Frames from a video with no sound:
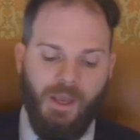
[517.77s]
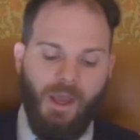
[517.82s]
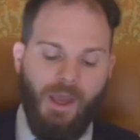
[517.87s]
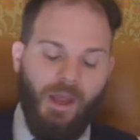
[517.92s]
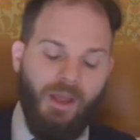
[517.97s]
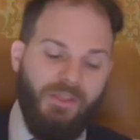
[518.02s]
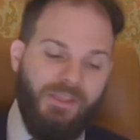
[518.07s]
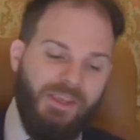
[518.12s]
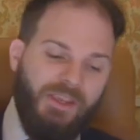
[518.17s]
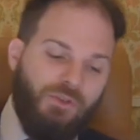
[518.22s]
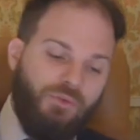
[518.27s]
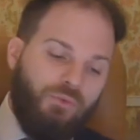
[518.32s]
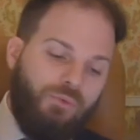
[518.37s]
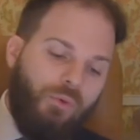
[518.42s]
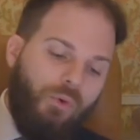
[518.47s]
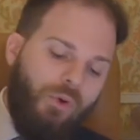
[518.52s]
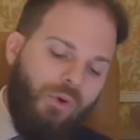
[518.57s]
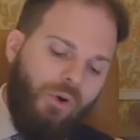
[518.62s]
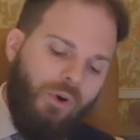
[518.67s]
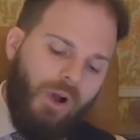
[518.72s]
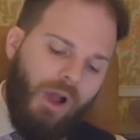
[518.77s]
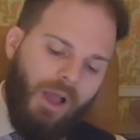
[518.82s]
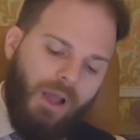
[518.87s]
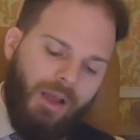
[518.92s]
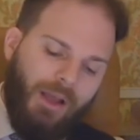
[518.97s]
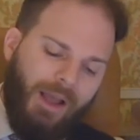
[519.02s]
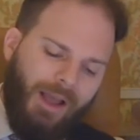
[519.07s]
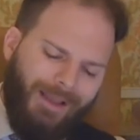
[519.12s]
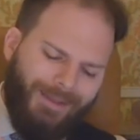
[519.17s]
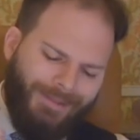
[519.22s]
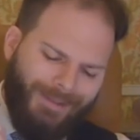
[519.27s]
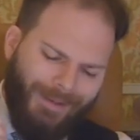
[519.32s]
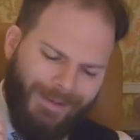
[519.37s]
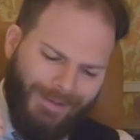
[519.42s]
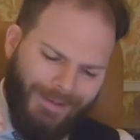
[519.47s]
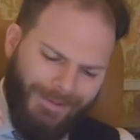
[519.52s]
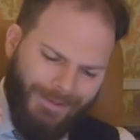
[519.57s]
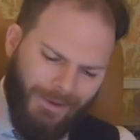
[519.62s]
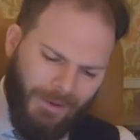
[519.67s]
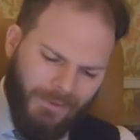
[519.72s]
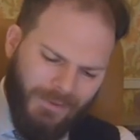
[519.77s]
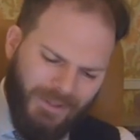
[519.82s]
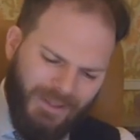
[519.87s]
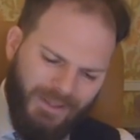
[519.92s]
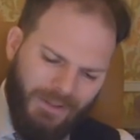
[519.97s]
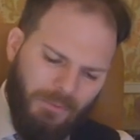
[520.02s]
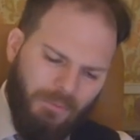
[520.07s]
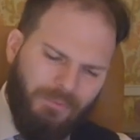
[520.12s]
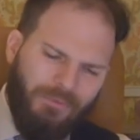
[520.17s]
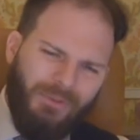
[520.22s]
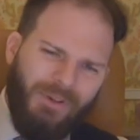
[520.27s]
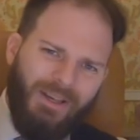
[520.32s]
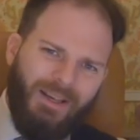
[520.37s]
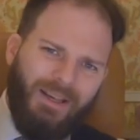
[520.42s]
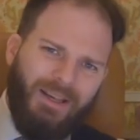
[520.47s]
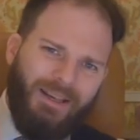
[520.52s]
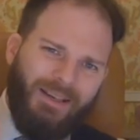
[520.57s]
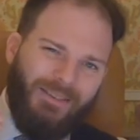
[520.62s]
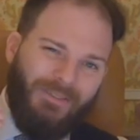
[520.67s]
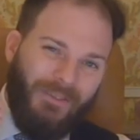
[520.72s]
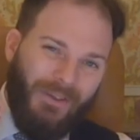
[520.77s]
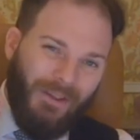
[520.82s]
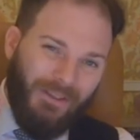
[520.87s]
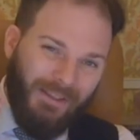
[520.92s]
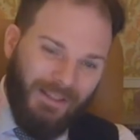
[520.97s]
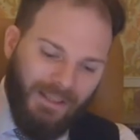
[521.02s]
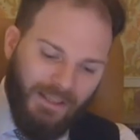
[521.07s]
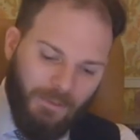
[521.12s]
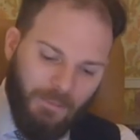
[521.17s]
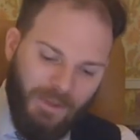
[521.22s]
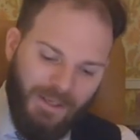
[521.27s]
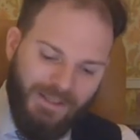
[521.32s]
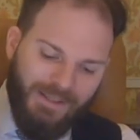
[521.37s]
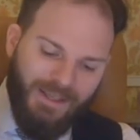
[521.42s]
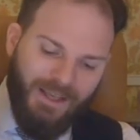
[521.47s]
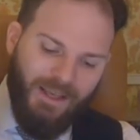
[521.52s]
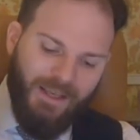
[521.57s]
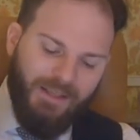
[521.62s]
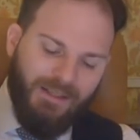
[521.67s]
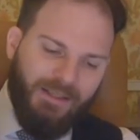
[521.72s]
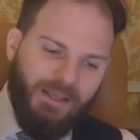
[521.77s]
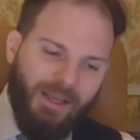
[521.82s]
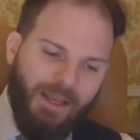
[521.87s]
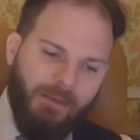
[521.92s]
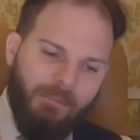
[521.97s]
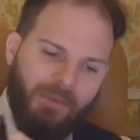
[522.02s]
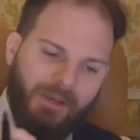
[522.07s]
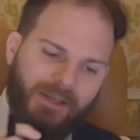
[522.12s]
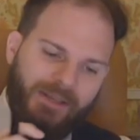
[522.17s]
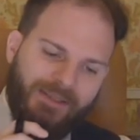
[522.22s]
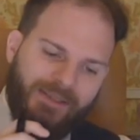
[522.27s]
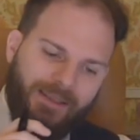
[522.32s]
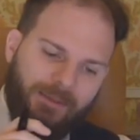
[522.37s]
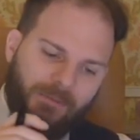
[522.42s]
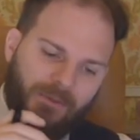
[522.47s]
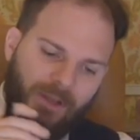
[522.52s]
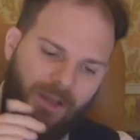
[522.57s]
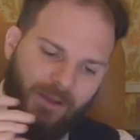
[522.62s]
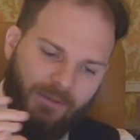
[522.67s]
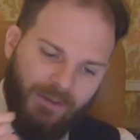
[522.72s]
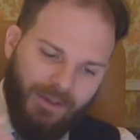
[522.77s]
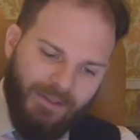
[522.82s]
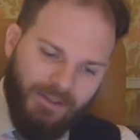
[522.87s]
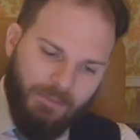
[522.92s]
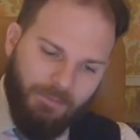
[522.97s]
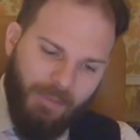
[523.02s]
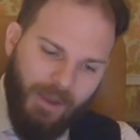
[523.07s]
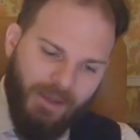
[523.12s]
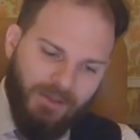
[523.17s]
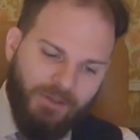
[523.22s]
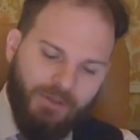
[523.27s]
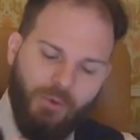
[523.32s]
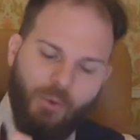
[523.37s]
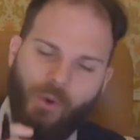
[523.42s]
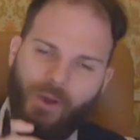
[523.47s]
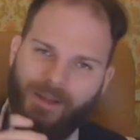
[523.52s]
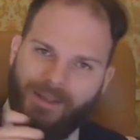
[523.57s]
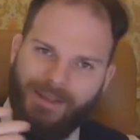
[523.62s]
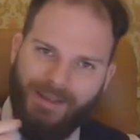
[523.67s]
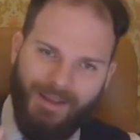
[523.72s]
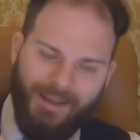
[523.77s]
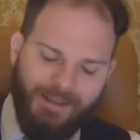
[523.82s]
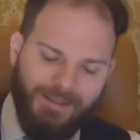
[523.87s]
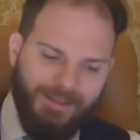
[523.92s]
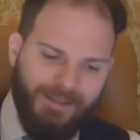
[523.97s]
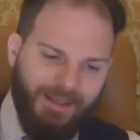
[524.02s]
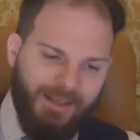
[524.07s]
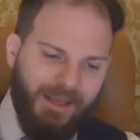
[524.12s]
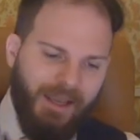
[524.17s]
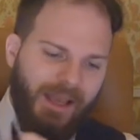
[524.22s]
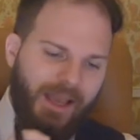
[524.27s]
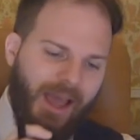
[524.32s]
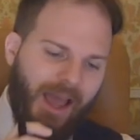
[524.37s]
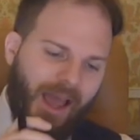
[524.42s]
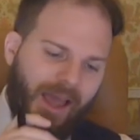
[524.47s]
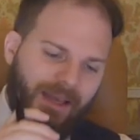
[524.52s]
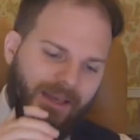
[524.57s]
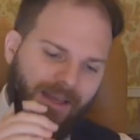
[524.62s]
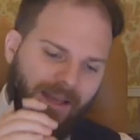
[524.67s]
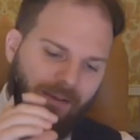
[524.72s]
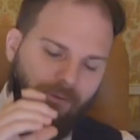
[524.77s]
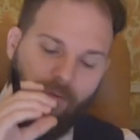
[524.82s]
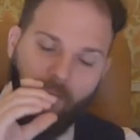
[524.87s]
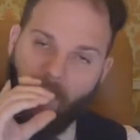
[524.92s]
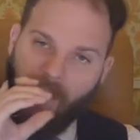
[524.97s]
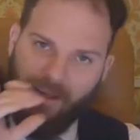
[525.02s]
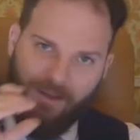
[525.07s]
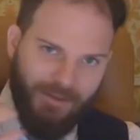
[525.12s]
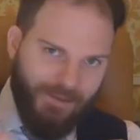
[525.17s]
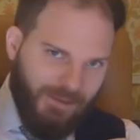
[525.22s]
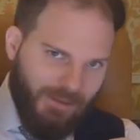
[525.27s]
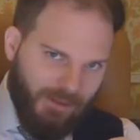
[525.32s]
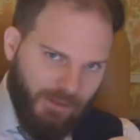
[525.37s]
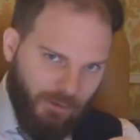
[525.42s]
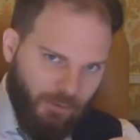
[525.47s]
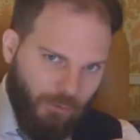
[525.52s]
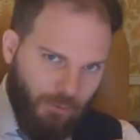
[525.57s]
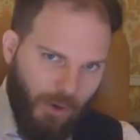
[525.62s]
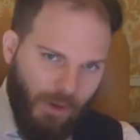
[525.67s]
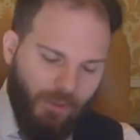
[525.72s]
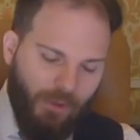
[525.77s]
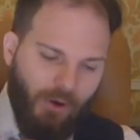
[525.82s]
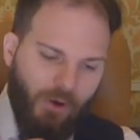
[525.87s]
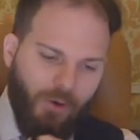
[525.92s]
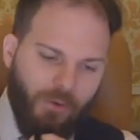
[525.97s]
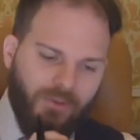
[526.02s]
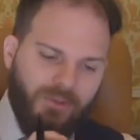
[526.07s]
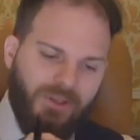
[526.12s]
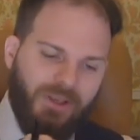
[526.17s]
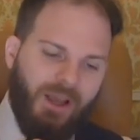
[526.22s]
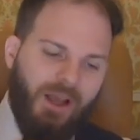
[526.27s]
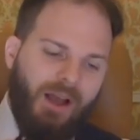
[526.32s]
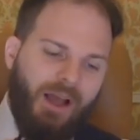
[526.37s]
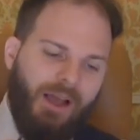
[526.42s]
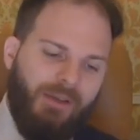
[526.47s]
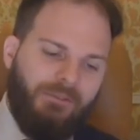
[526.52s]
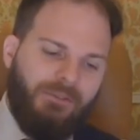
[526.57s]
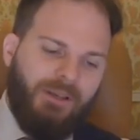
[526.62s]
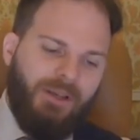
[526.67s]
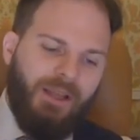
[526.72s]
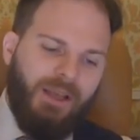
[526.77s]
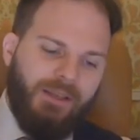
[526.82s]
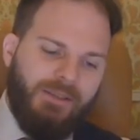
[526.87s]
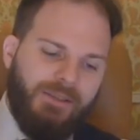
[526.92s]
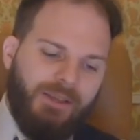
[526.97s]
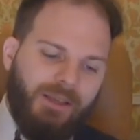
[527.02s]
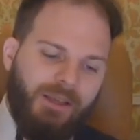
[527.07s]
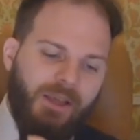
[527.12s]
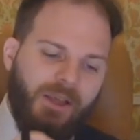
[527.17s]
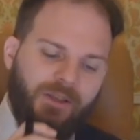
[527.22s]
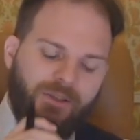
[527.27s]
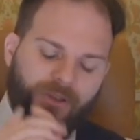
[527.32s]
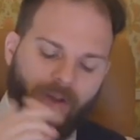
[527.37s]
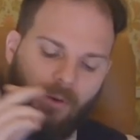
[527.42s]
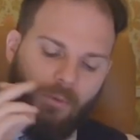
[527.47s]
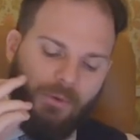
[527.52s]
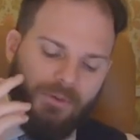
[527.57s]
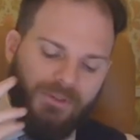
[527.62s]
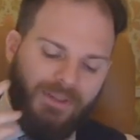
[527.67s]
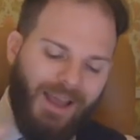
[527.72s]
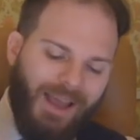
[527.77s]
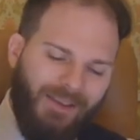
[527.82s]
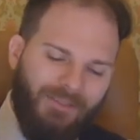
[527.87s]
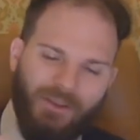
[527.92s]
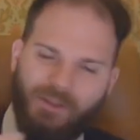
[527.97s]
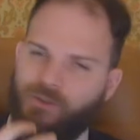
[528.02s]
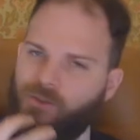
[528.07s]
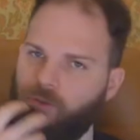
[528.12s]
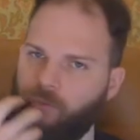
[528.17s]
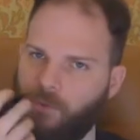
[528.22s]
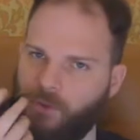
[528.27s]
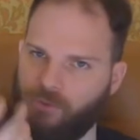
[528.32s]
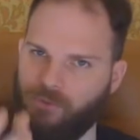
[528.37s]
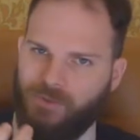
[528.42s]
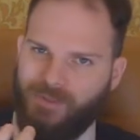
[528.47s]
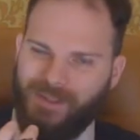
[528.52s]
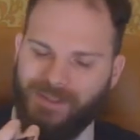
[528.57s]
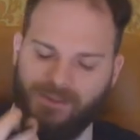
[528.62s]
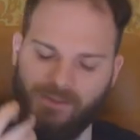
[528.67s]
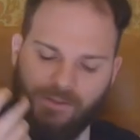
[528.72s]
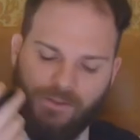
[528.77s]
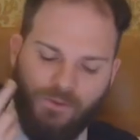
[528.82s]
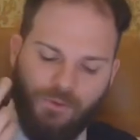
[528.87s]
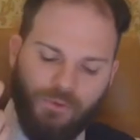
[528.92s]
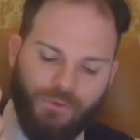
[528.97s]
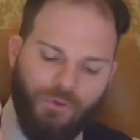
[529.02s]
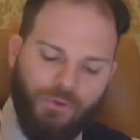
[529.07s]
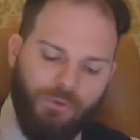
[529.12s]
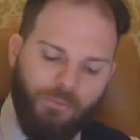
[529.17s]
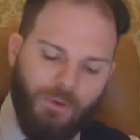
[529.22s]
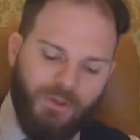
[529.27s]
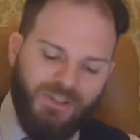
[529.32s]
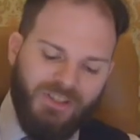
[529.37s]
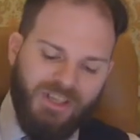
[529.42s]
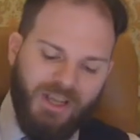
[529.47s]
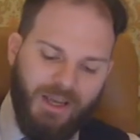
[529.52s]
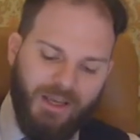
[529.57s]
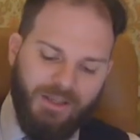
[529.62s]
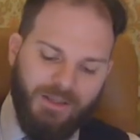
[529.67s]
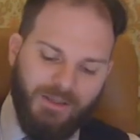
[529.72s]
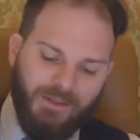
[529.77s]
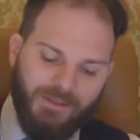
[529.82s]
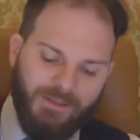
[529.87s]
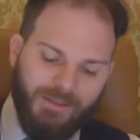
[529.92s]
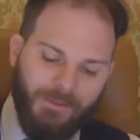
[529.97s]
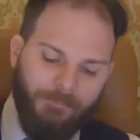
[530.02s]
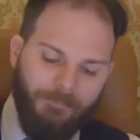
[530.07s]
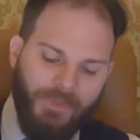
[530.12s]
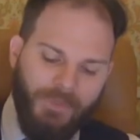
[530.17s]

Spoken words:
The draw, as I noted in the Prelight, felt a little bit tight, but it seemed to have expanded quite nicely and it remained consistent throughout the whole cigar after lighting, so I wasn't having too much resistance or too much tightness.